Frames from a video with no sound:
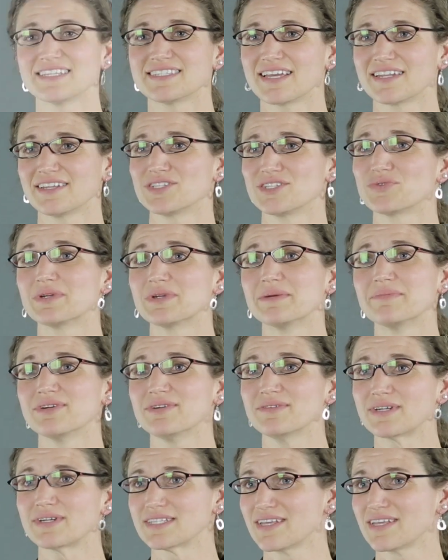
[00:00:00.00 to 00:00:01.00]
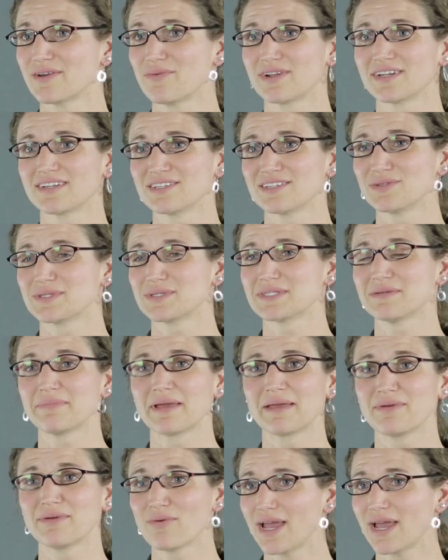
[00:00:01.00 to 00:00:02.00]
decided to reboot because I wanted to lose some
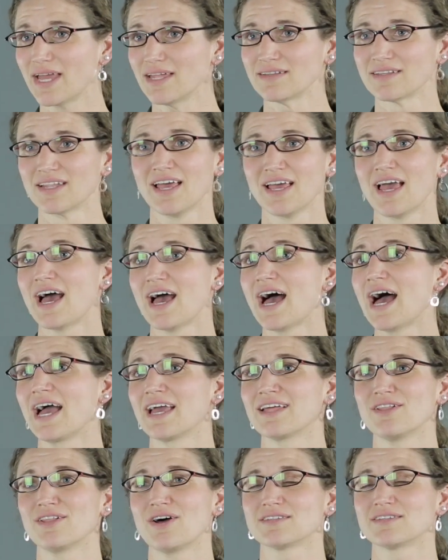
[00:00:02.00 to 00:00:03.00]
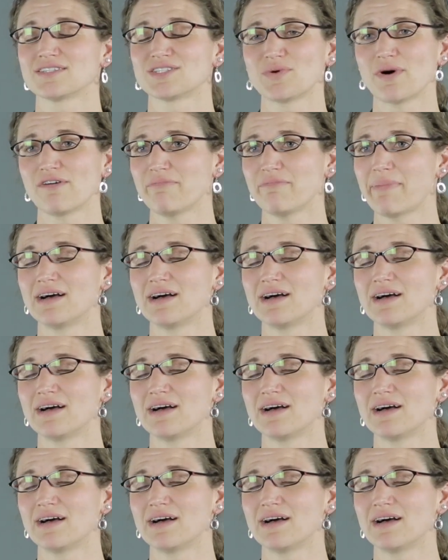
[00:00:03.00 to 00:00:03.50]
baby weight I lost 12